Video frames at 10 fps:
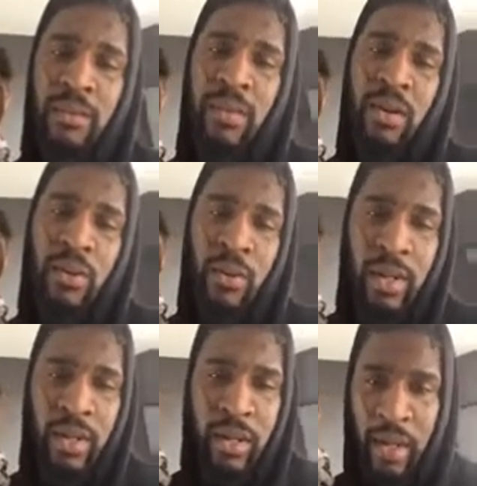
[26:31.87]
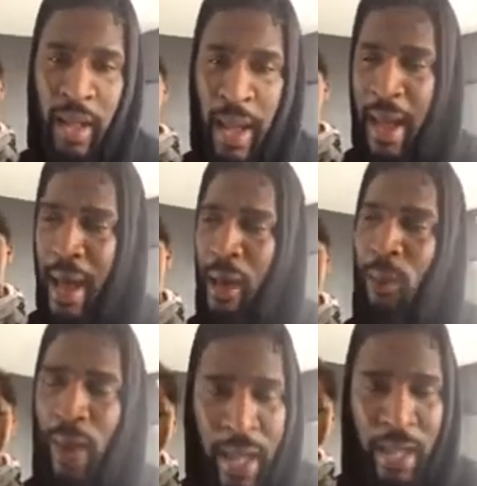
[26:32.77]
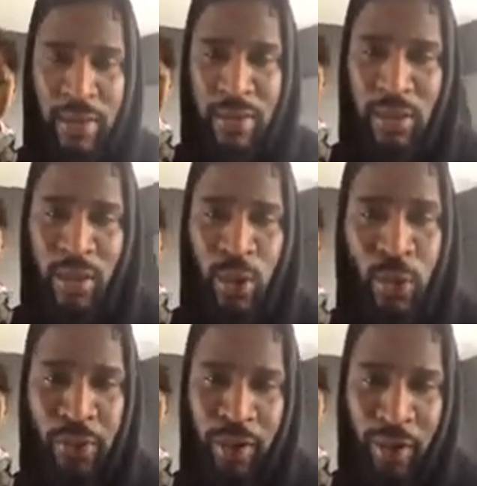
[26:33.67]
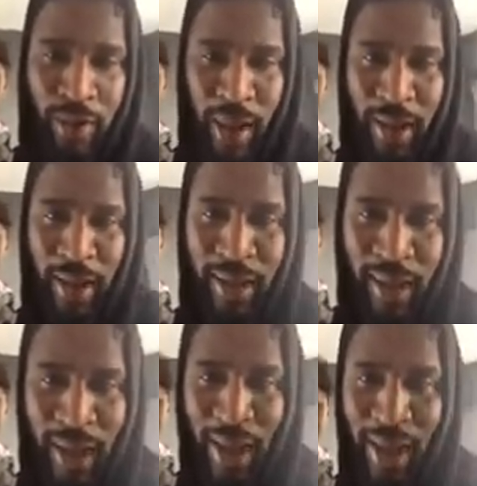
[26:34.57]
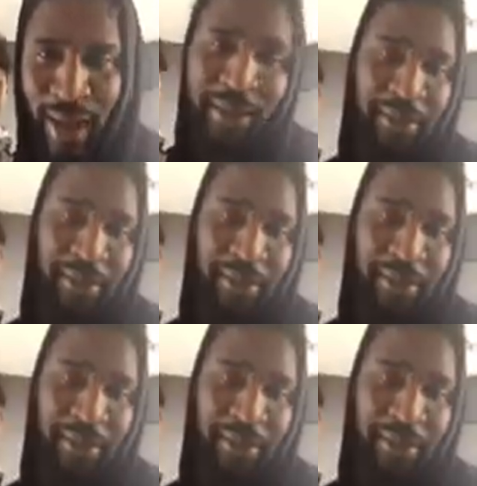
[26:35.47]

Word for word: Bro, when the nigga had waves, you felt like a god.